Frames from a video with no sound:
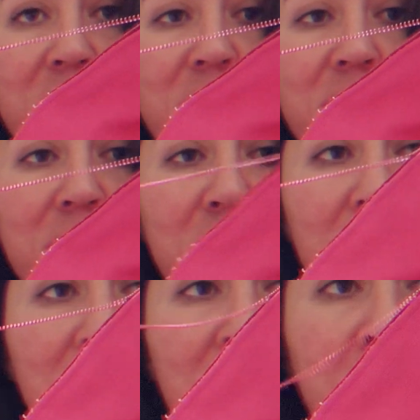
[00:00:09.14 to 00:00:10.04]
donezo.
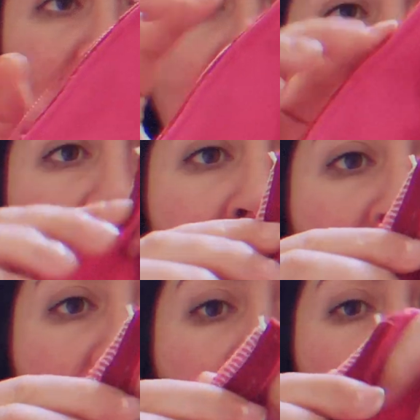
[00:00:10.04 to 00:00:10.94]

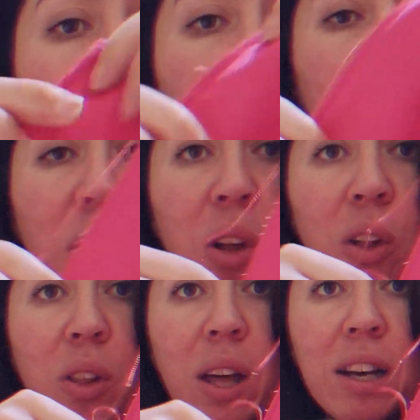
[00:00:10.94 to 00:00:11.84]

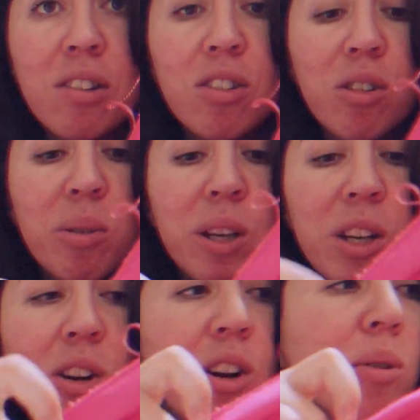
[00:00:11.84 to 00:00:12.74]
All that sewing
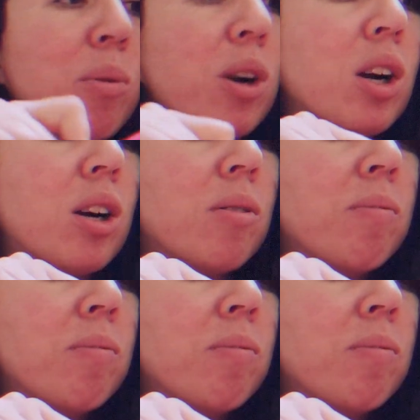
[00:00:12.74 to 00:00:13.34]
and hard work.